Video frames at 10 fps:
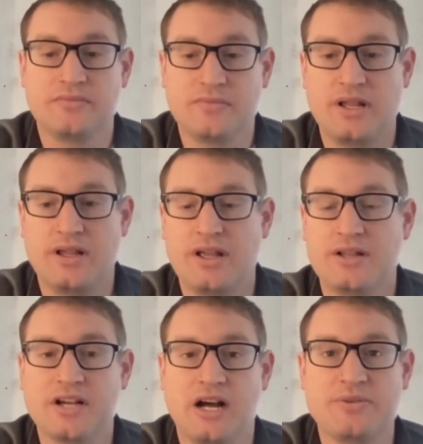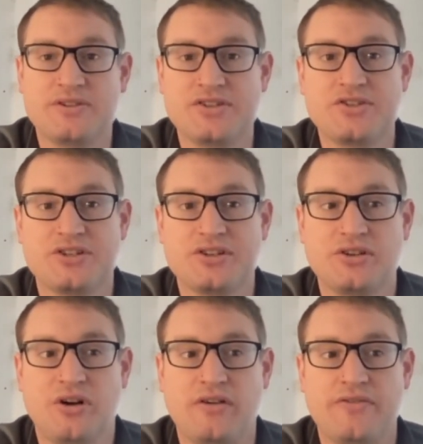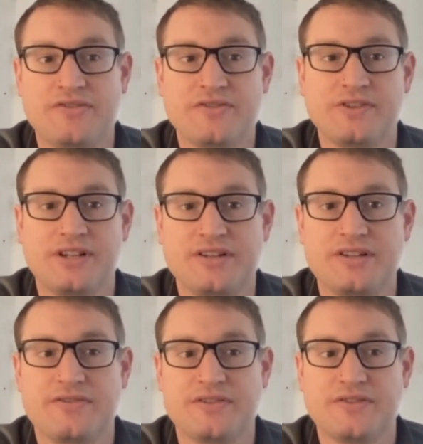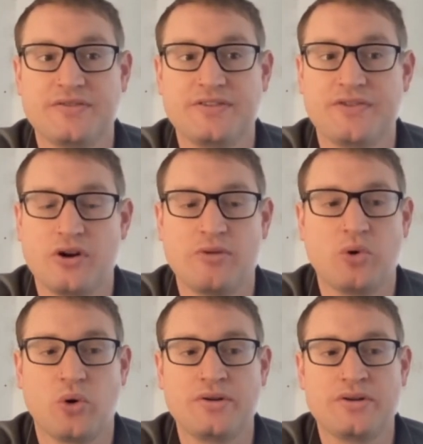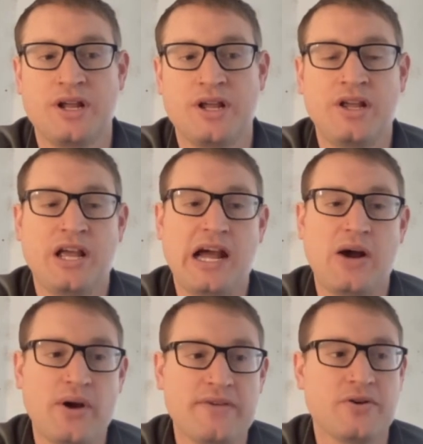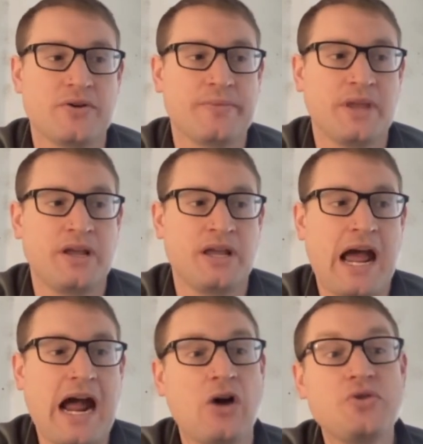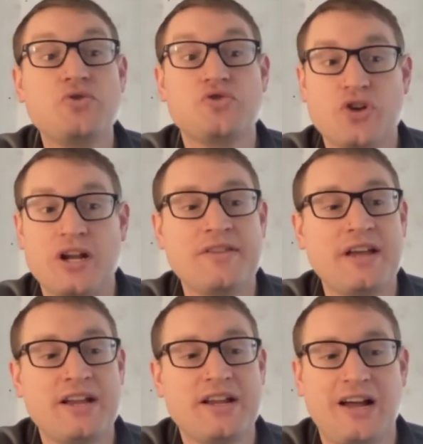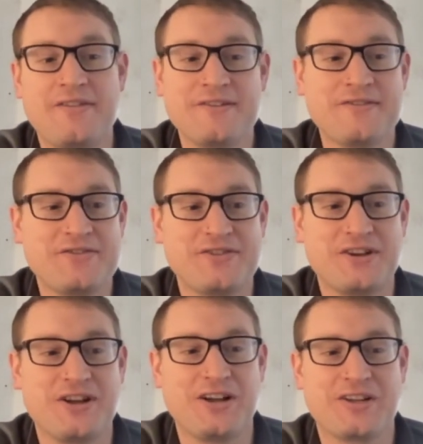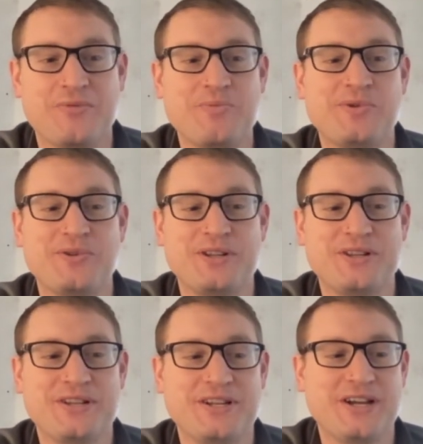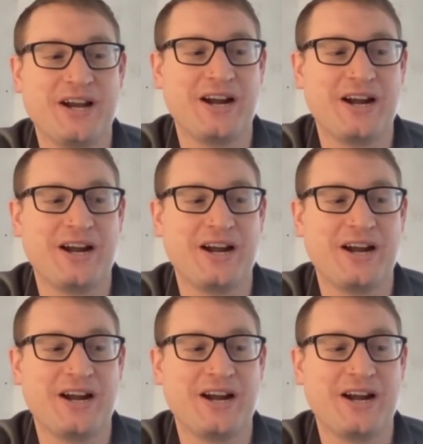in competition, offensively and defensively, very important. However, how you train that, I think that's a completely,